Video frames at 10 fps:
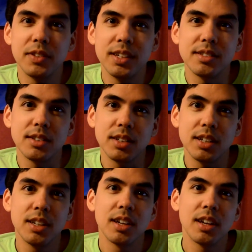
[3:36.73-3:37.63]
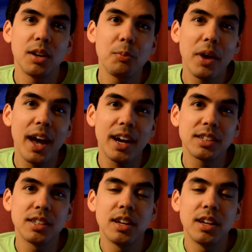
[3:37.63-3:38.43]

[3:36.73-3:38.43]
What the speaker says: easily, compact,